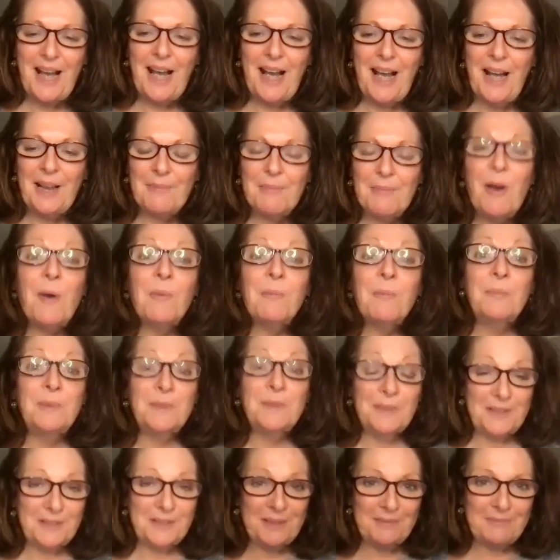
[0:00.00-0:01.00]
I'm
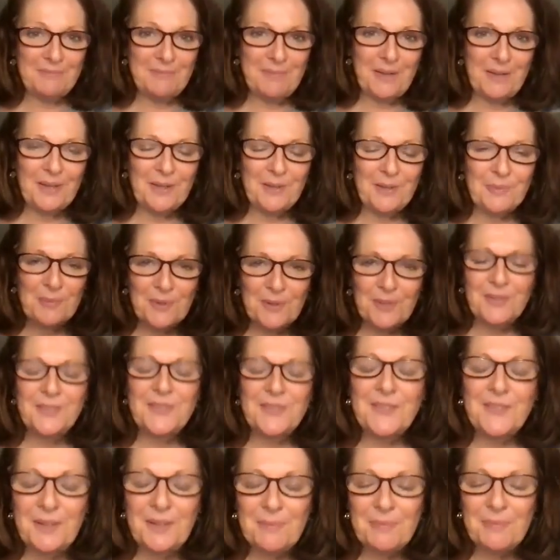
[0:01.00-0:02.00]
humbled by your
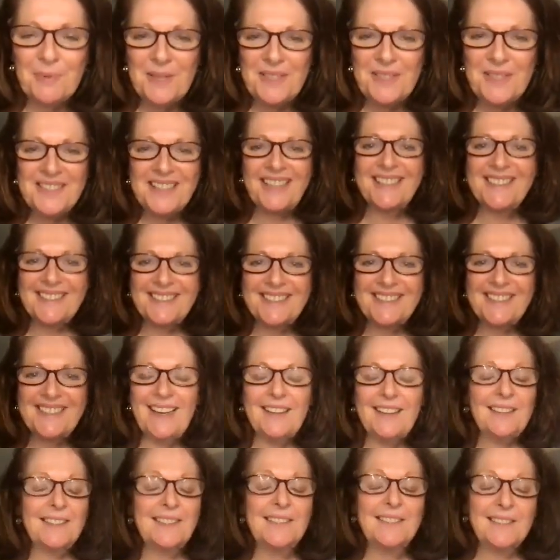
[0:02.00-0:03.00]
words. I appreciate it,
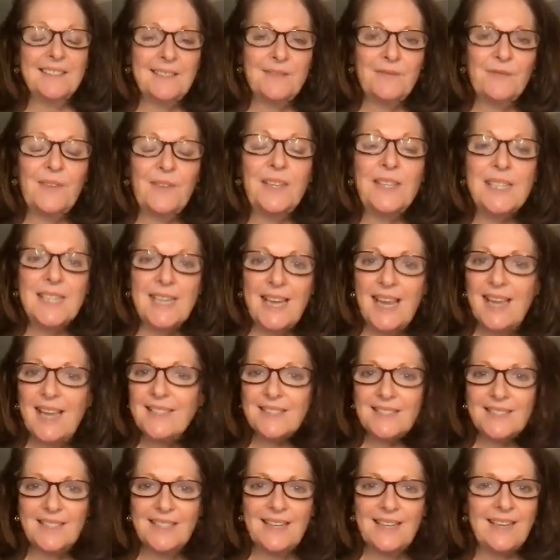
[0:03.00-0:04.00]
and it's a
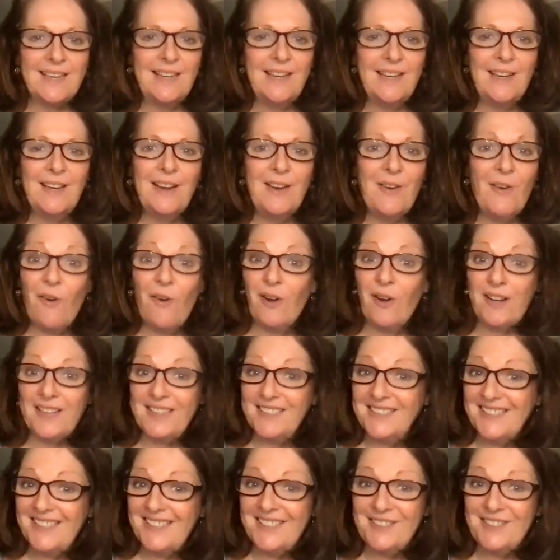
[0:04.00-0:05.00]
fantastic
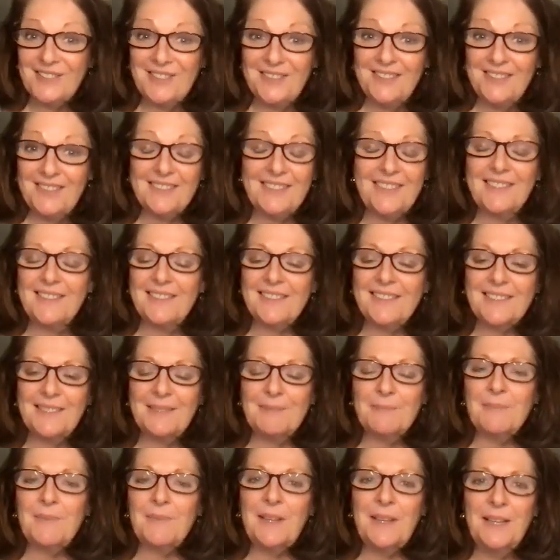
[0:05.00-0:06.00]
organization, and
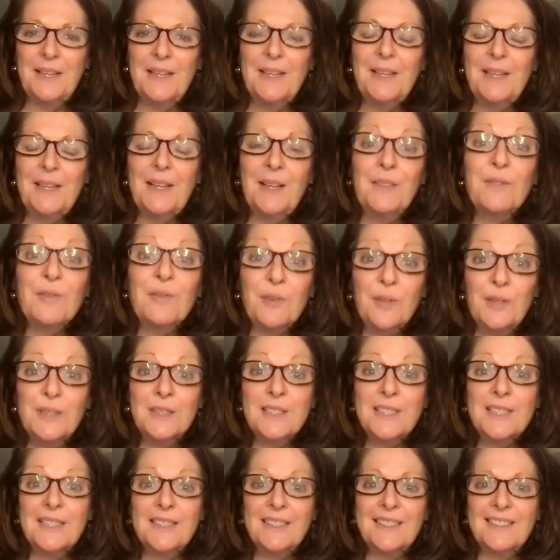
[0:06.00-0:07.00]
I'm
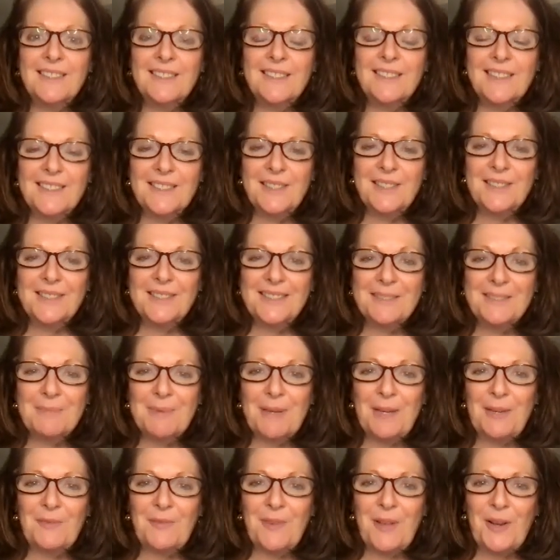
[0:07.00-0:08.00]
thrilled and excited to
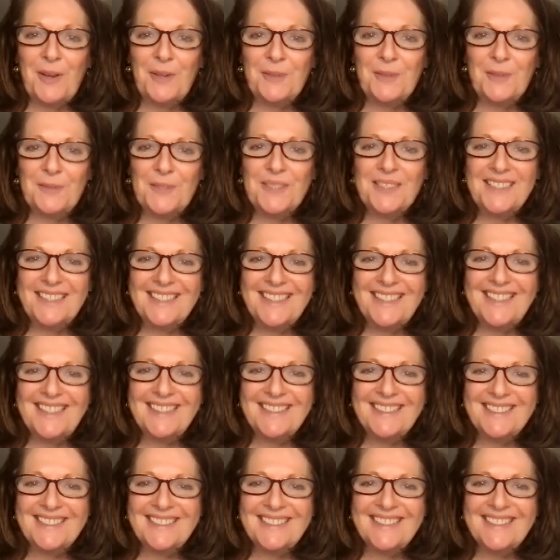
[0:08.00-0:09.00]
be involved.
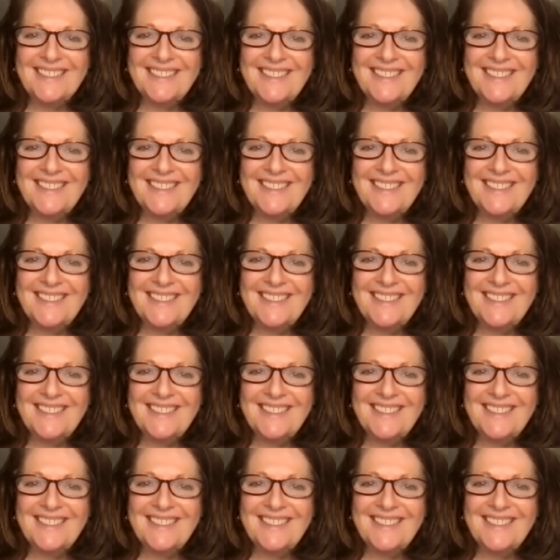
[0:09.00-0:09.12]
Yes.